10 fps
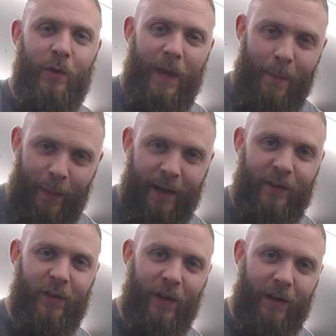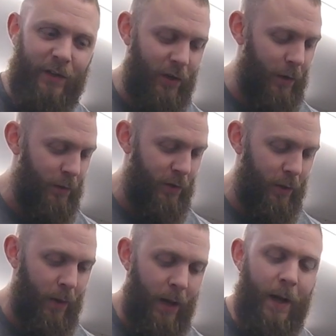you of that picture that I showed
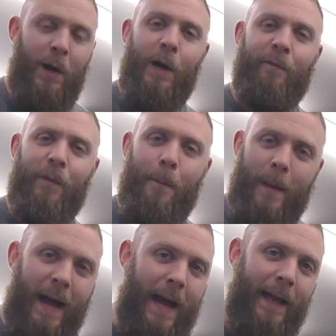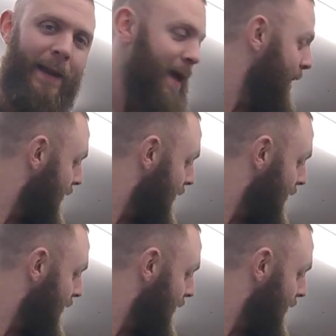you of the man